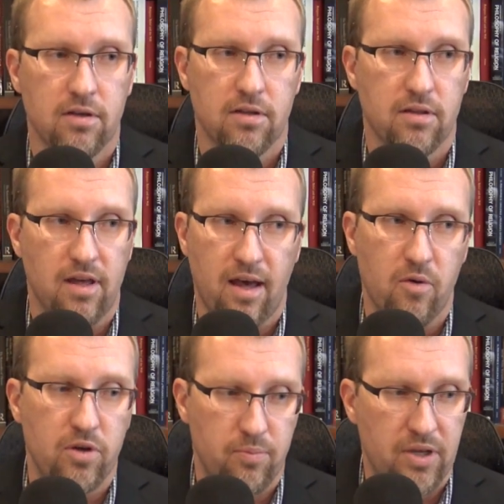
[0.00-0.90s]
that
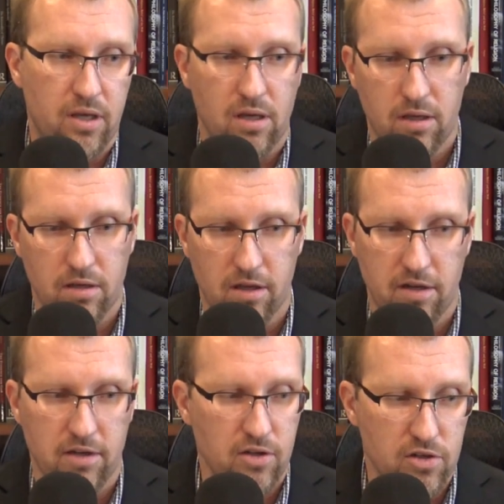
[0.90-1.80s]
would be an
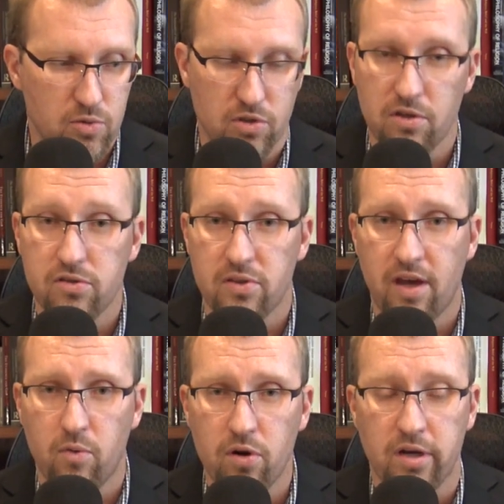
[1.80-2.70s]
unusual use of
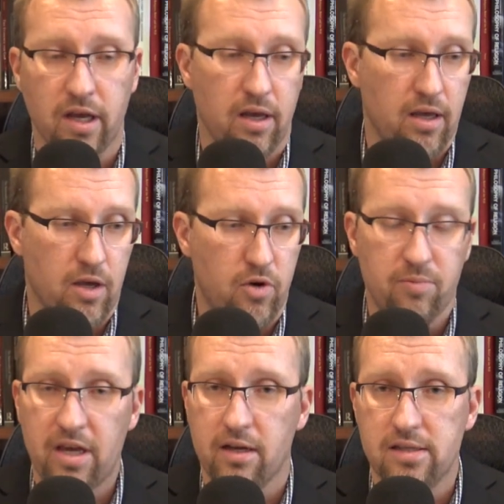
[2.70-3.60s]
that word. It wouldn't
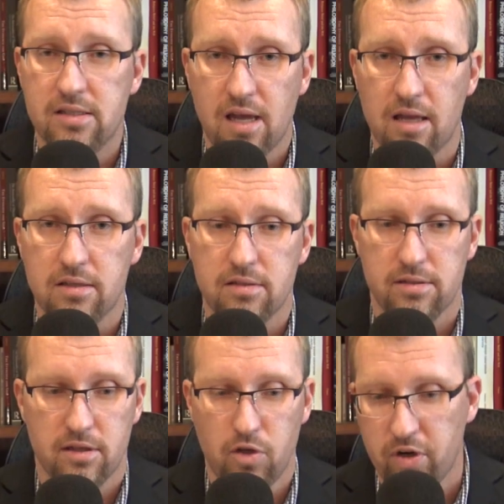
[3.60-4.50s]
make any
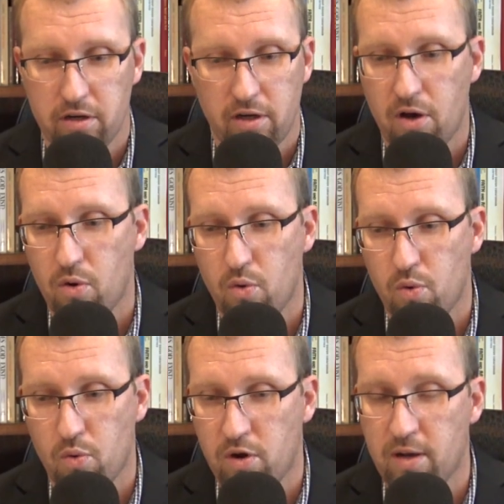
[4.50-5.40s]
sense. You wouldn't know
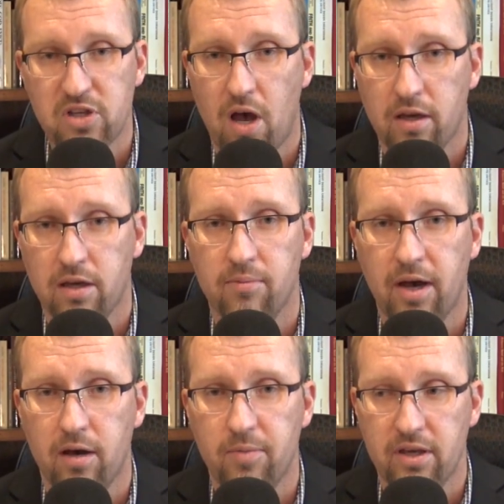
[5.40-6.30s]
what I'm talking
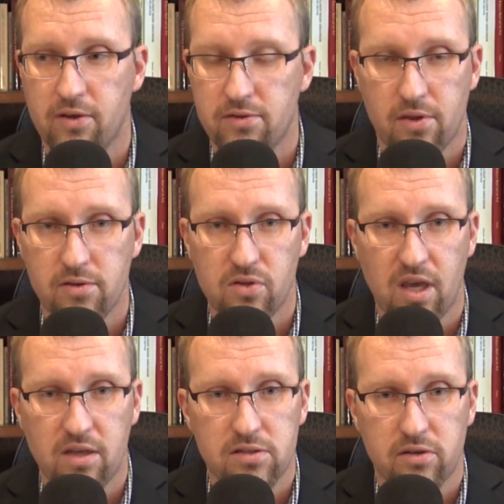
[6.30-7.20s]
about because those
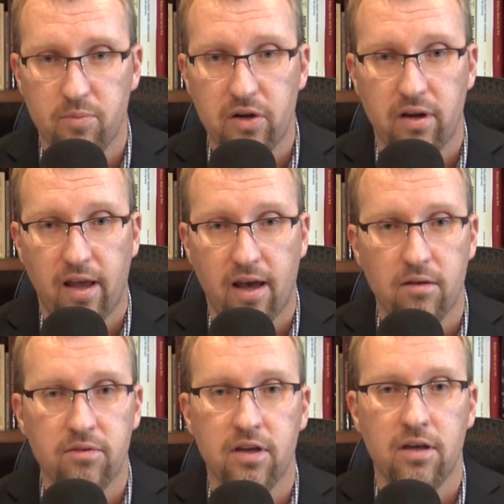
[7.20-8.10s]
things don't appear to
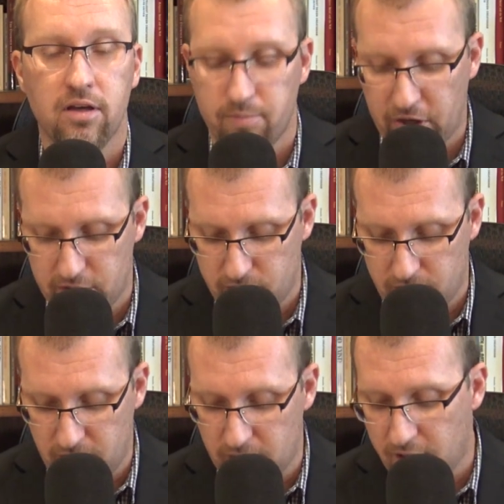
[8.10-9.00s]
have much
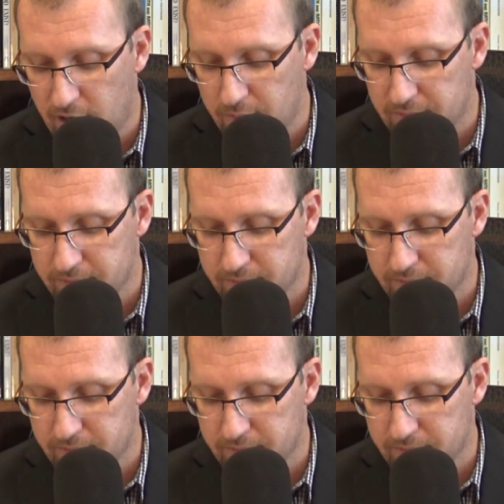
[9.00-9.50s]
in common.